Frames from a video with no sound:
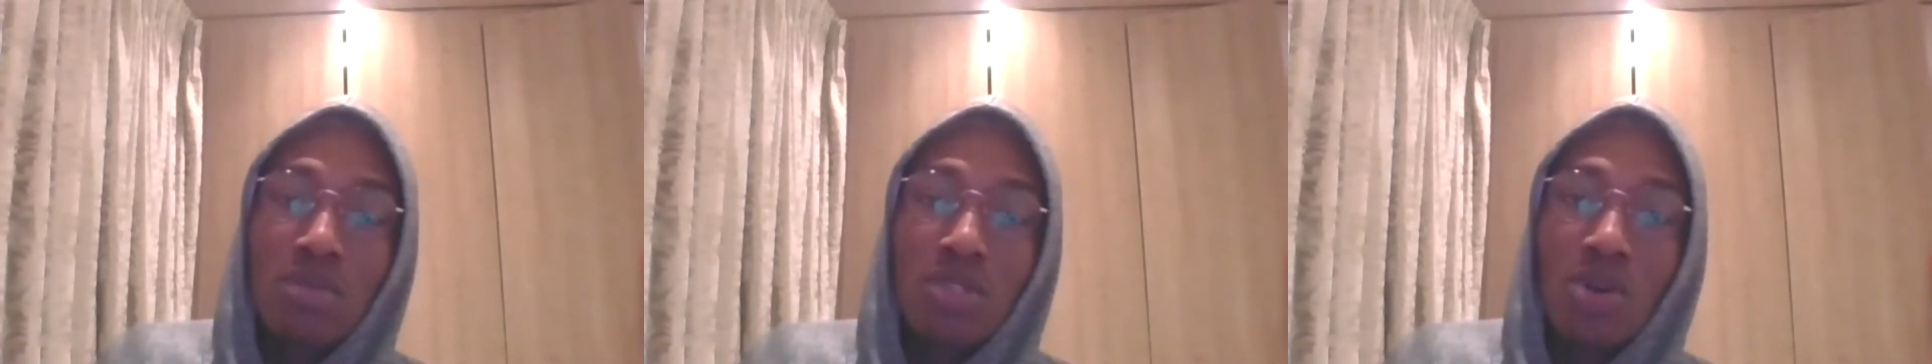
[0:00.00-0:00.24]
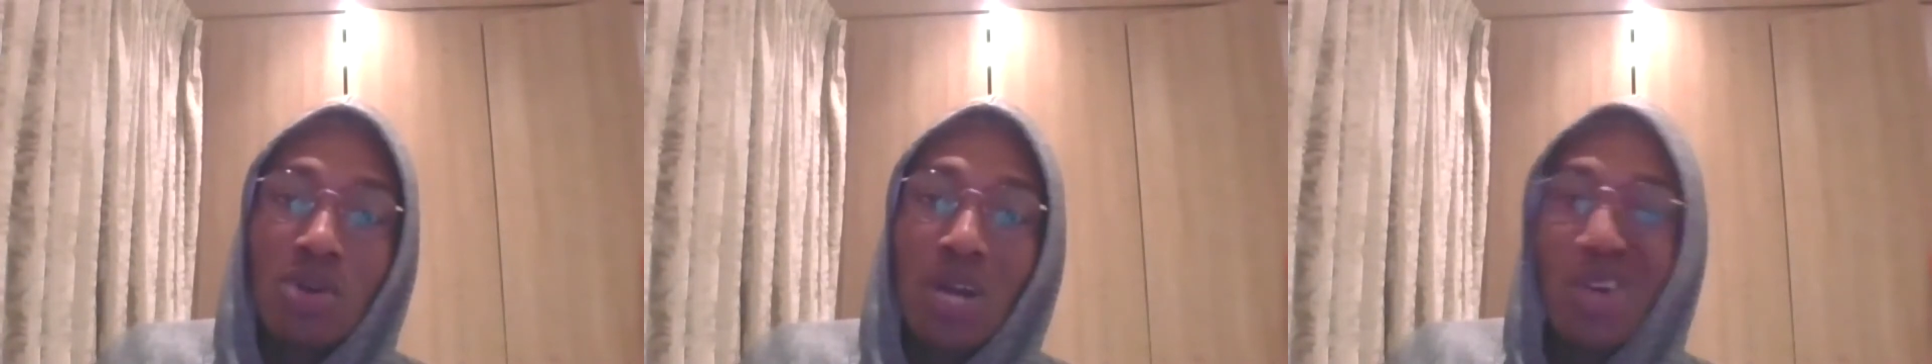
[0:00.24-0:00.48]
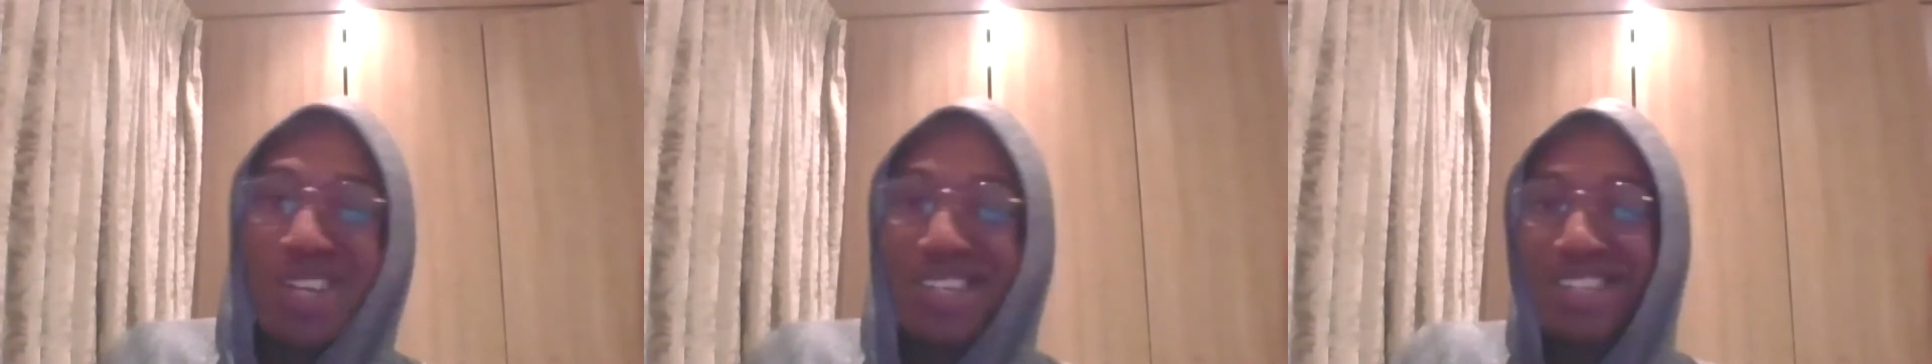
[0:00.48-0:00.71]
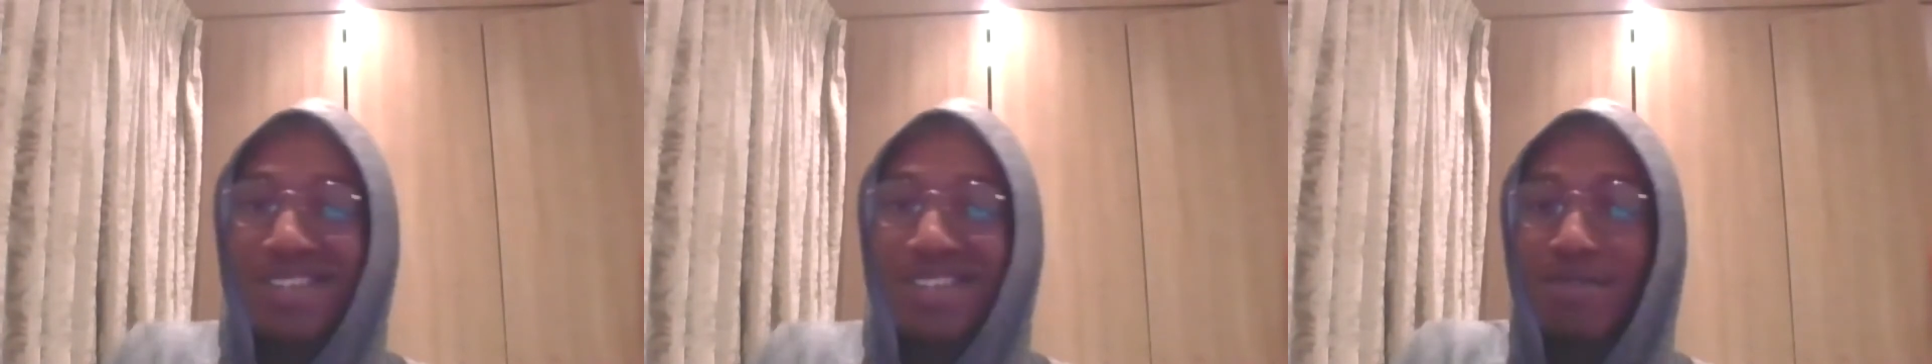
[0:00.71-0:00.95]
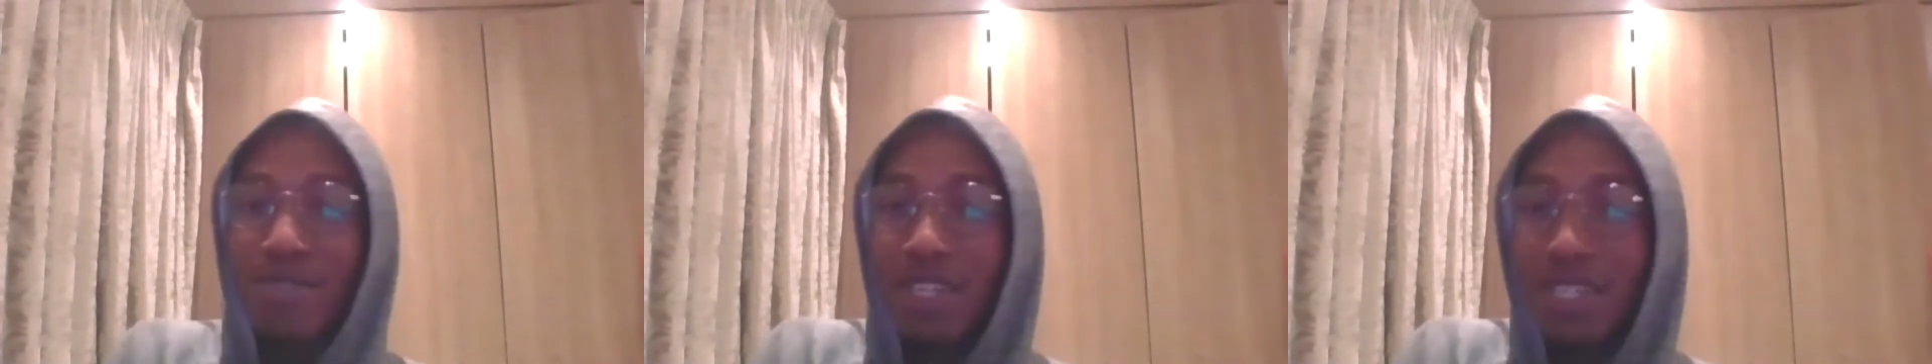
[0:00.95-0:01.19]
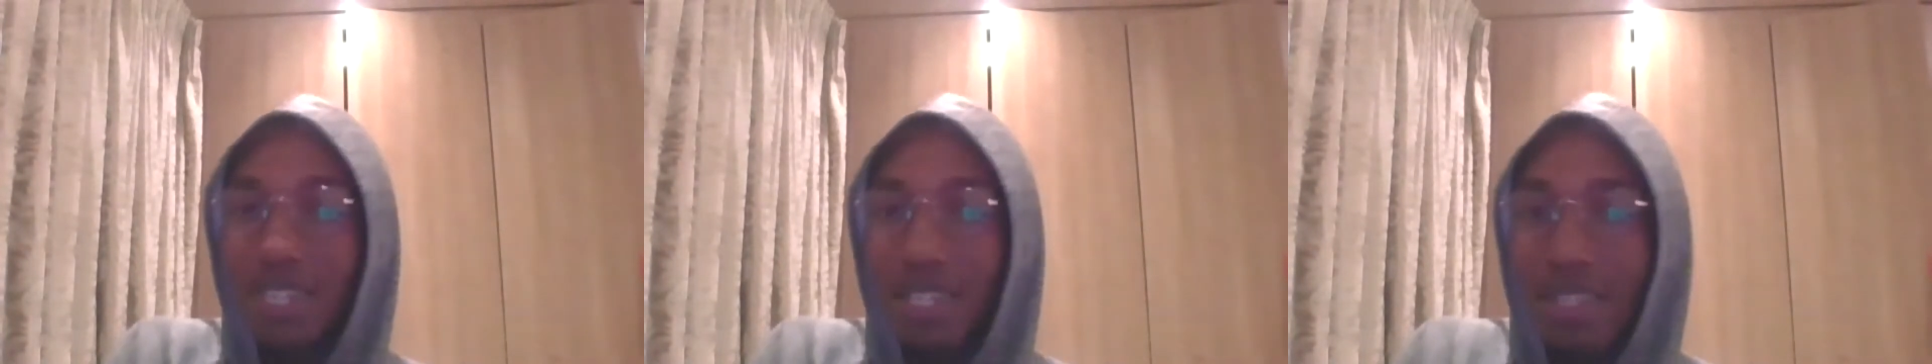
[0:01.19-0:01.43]
So I don't want to
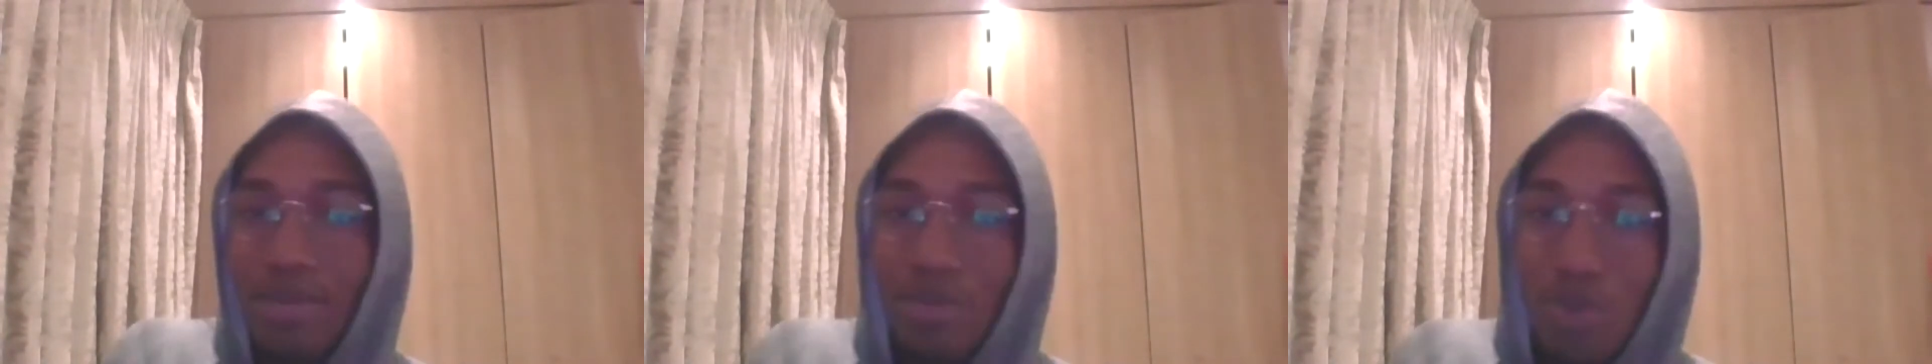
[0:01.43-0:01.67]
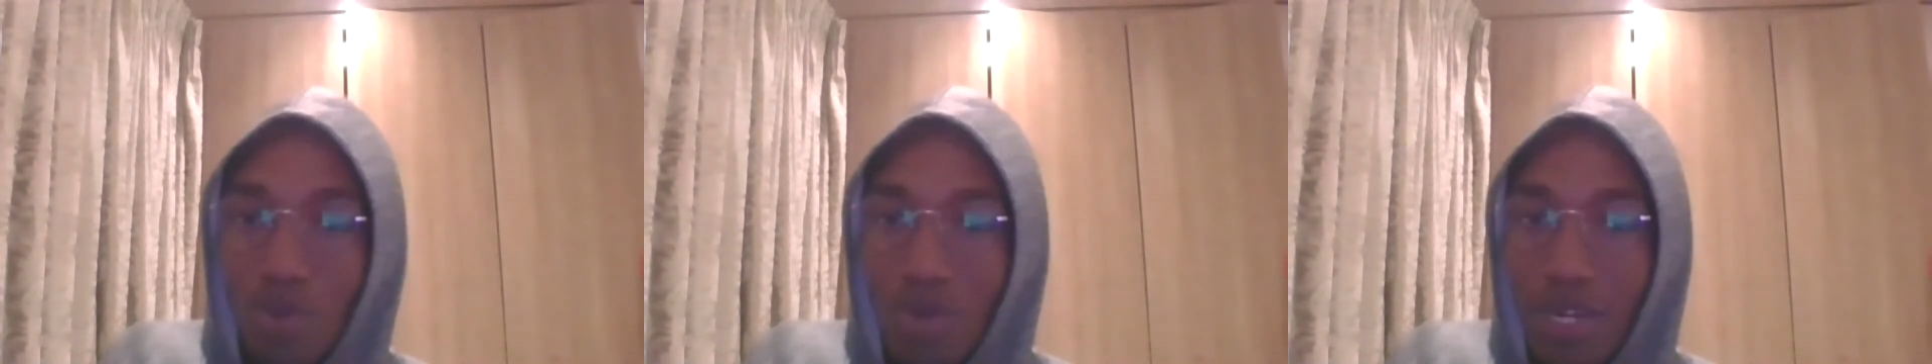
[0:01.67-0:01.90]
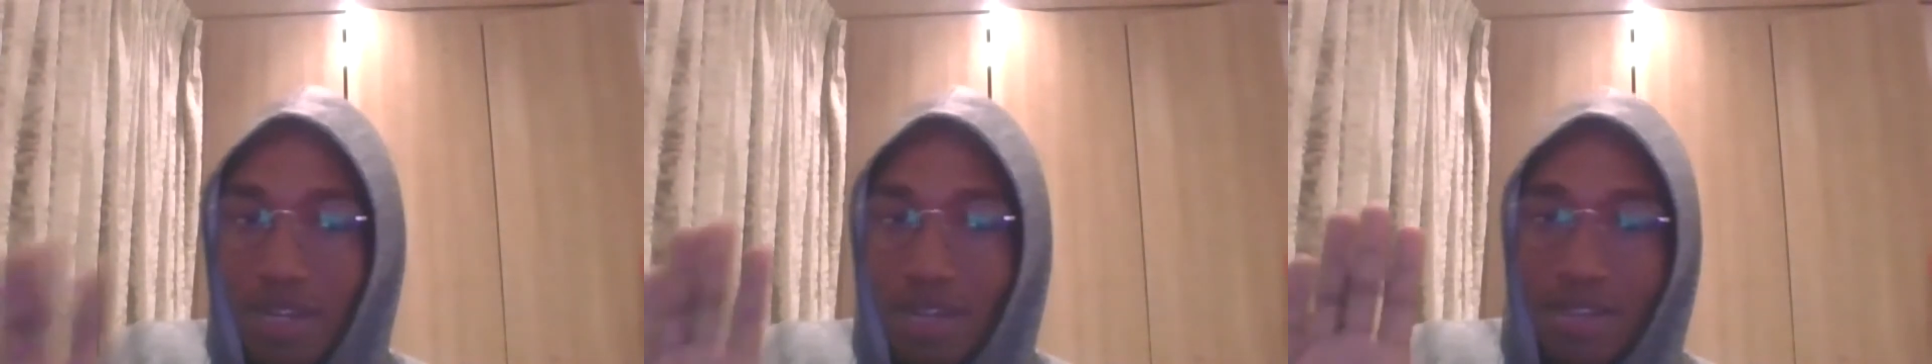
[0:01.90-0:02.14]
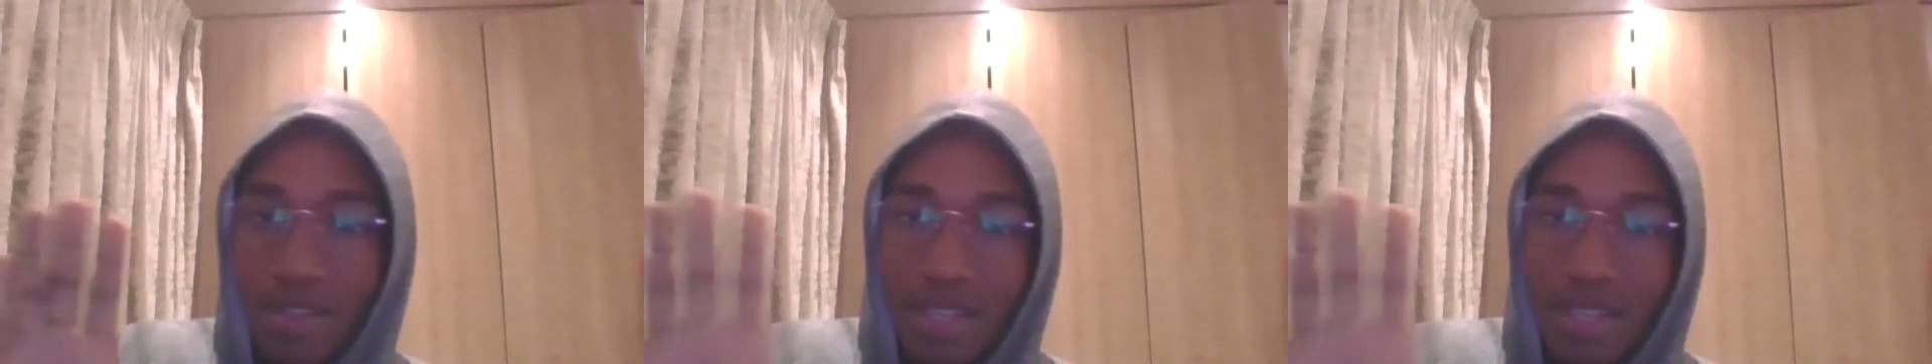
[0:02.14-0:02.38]
differentiate them two, like they're